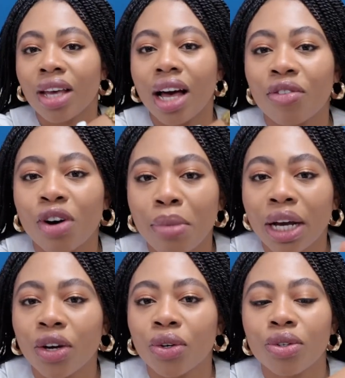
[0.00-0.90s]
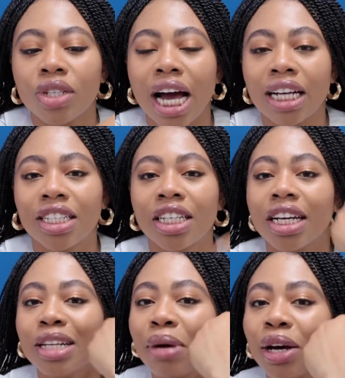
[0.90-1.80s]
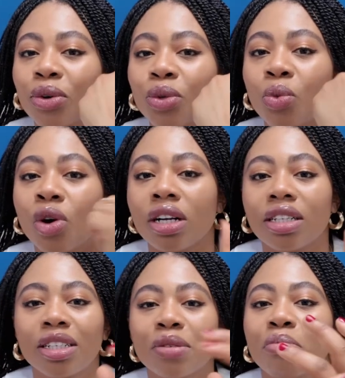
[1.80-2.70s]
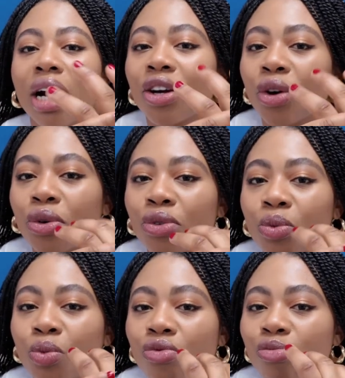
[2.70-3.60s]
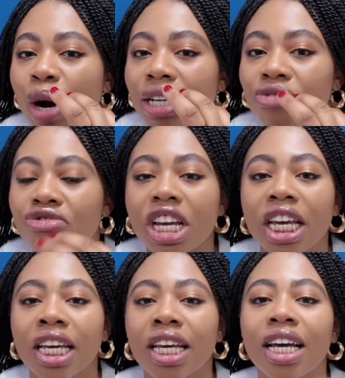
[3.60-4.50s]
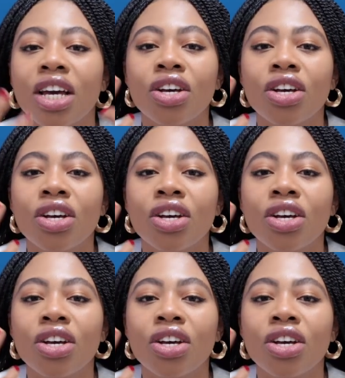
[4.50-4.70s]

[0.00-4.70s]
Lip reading: I've got my gold hand chain, my gold watch, my gold wedding ring.